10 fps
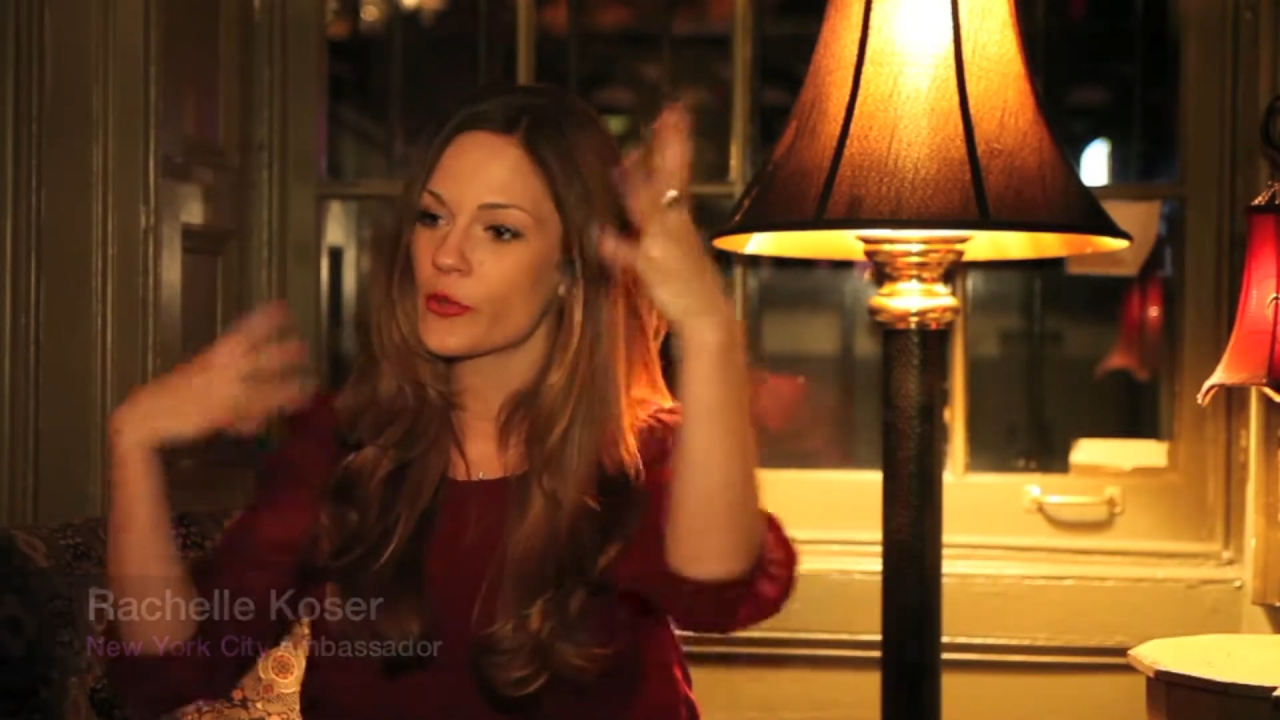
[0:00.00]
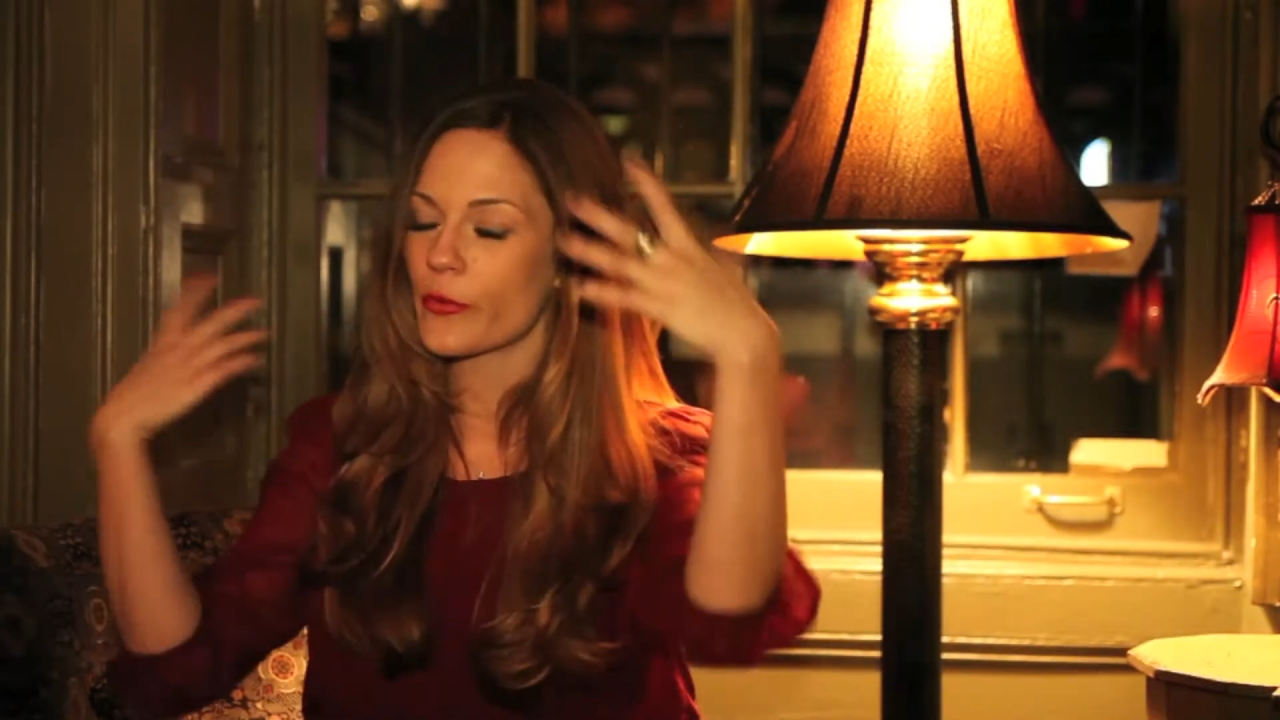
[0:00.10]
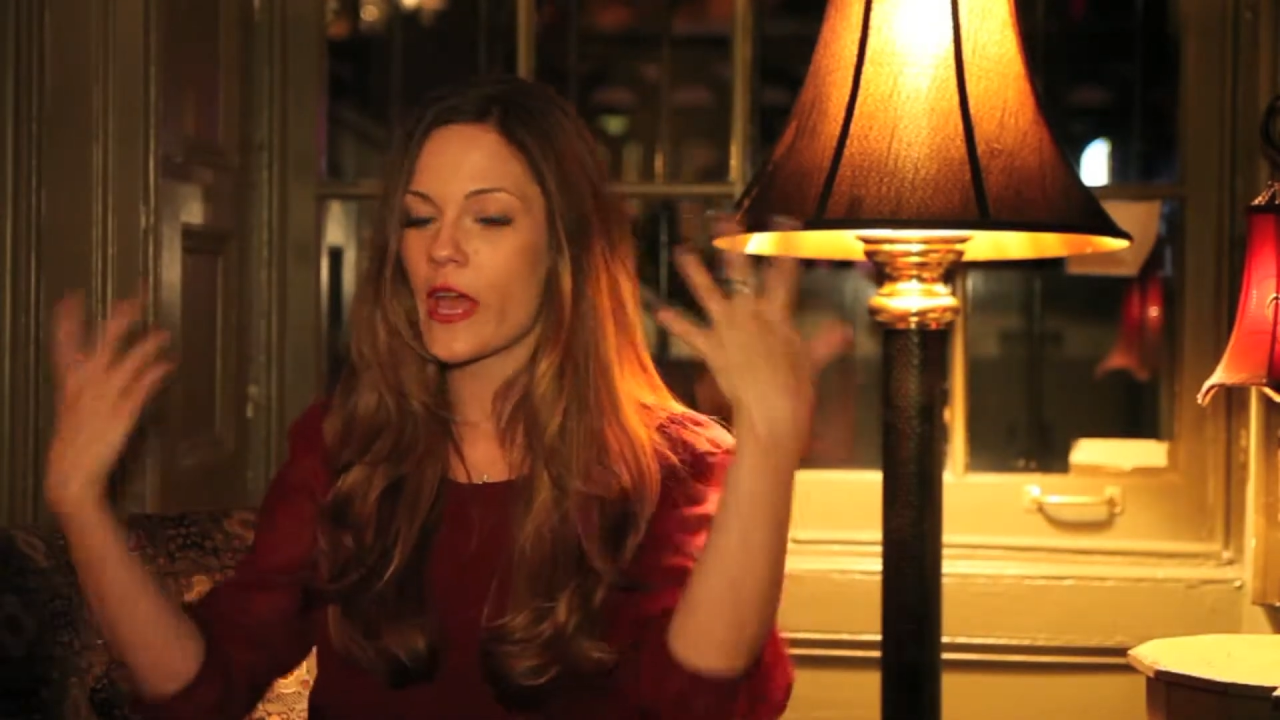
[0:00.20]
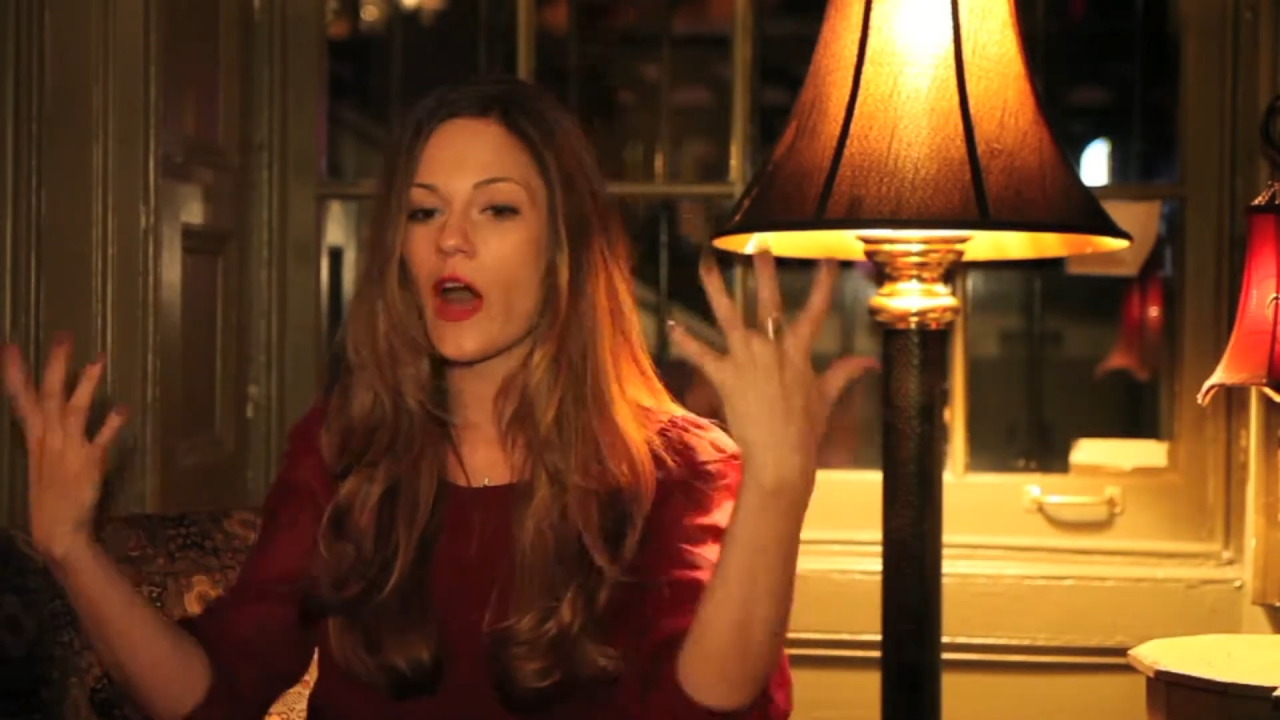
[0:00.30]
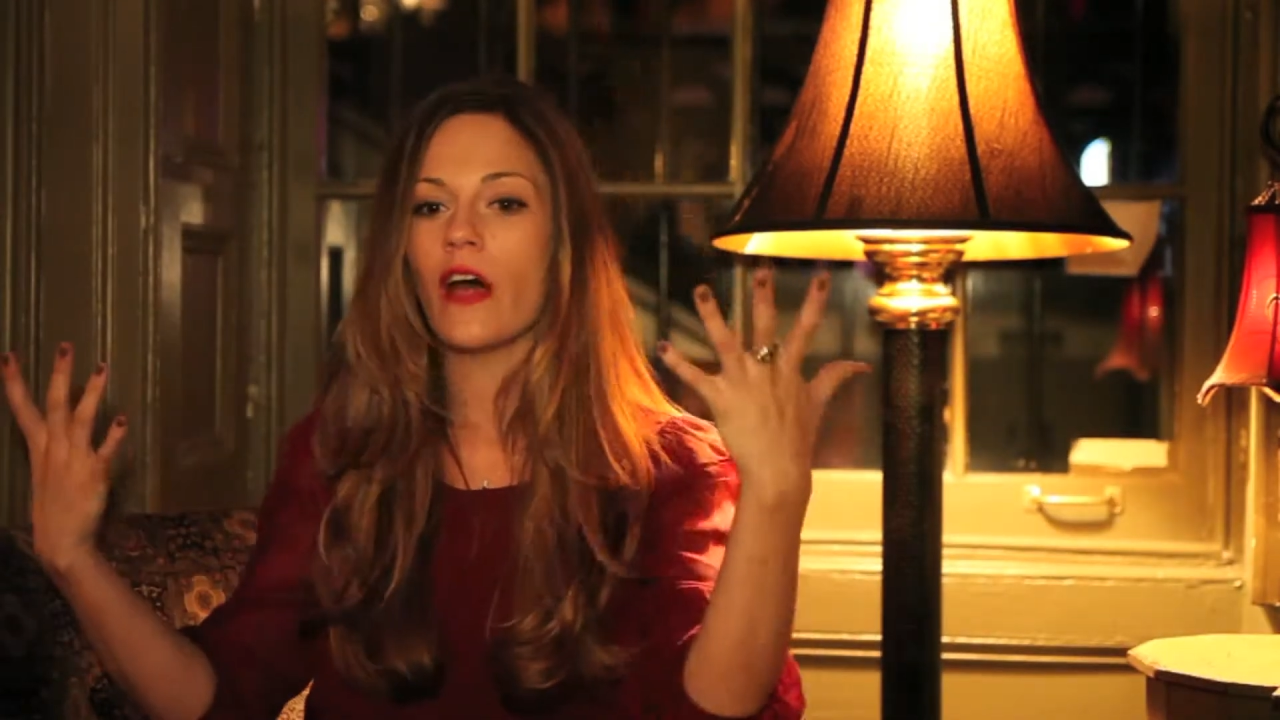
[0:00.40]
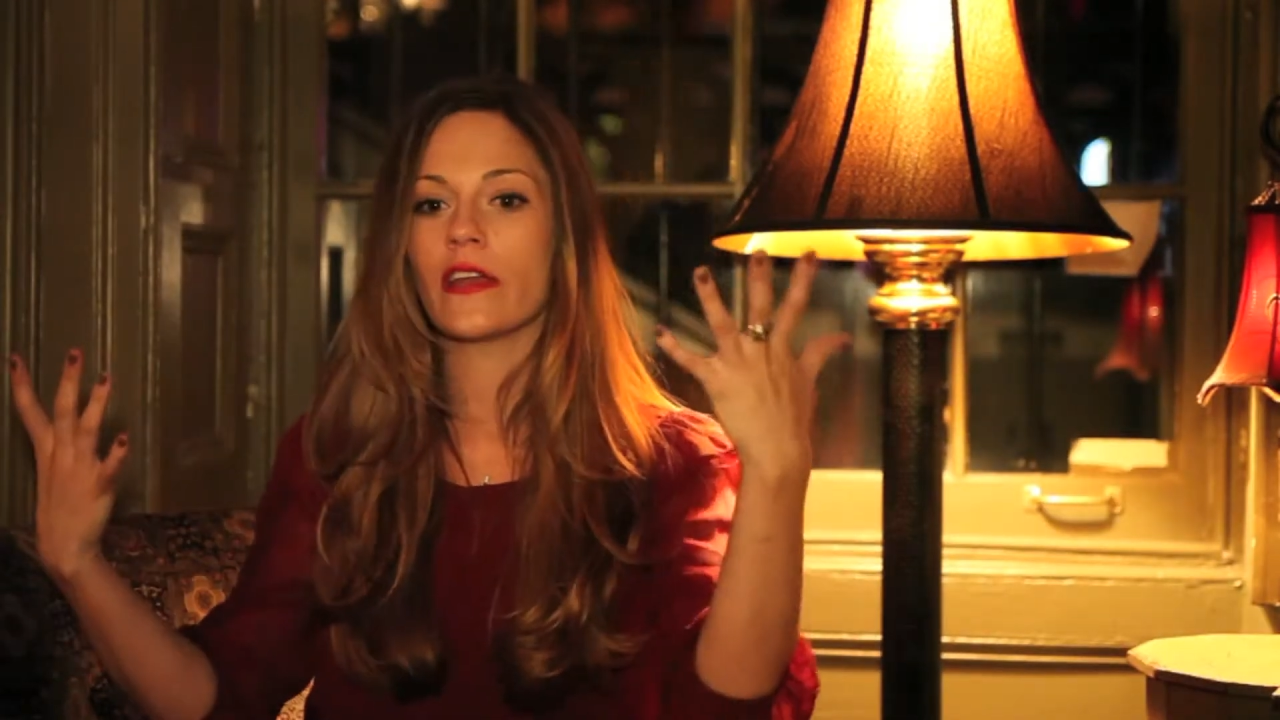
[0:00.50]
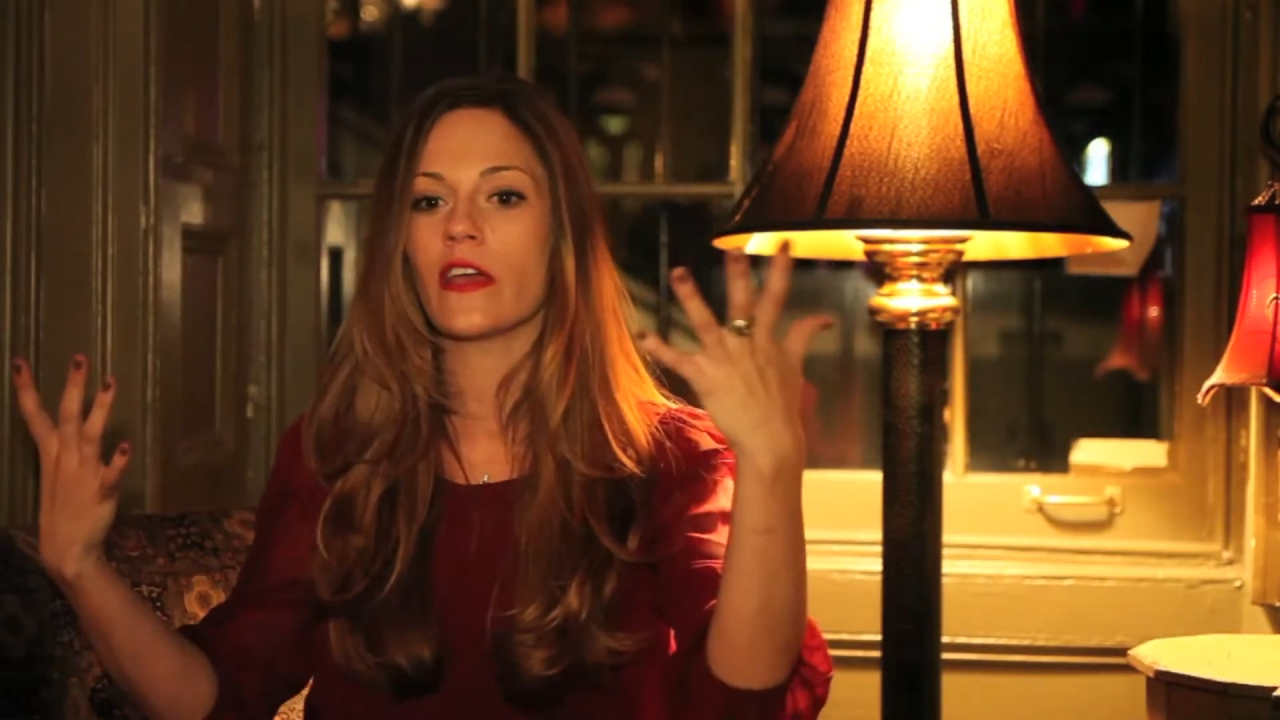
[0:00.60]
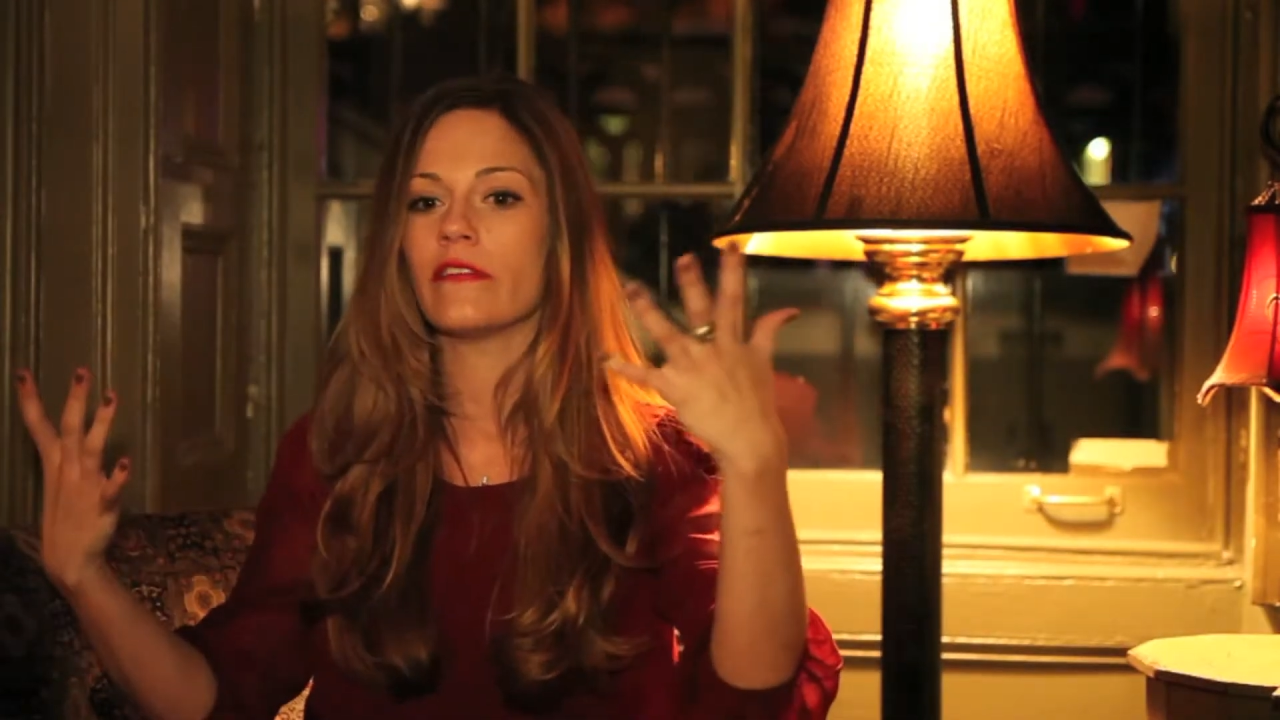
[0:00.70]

reality of